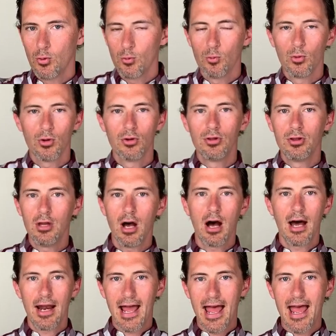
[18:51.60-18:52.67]
will
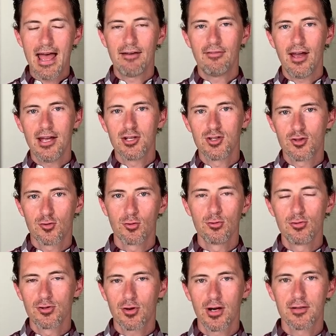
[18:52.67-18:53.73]
not have a
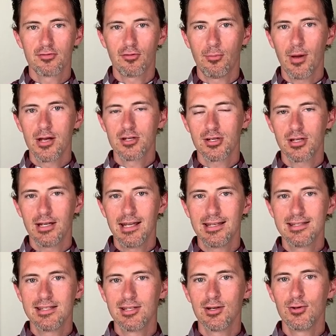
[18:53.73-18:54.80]
true transformation
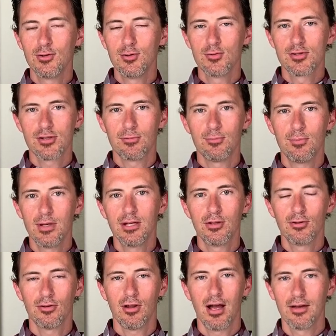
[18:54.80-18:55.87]
until you submit
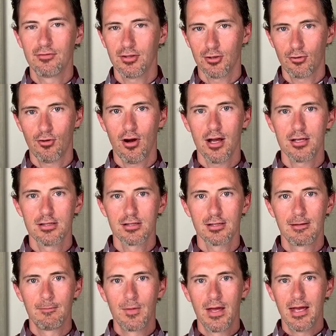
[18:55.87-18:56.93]
your life to Christ
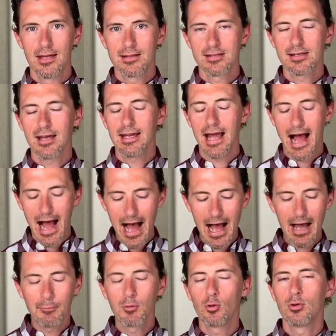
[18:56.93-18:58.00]
and say,
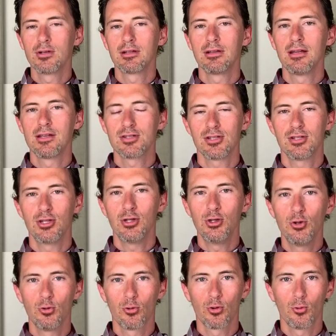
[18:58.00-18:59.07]
I'm going to listen to
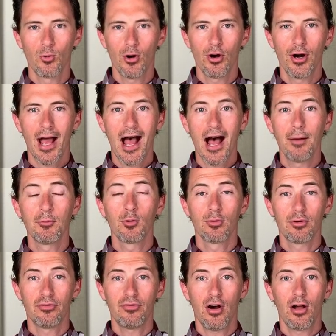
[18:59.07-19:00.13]
your word. I'm going
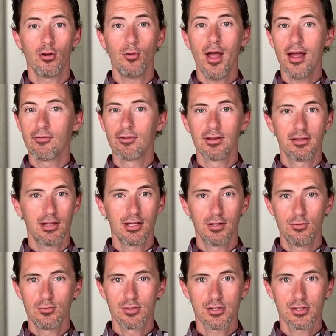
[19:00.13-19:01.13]
to follow everything you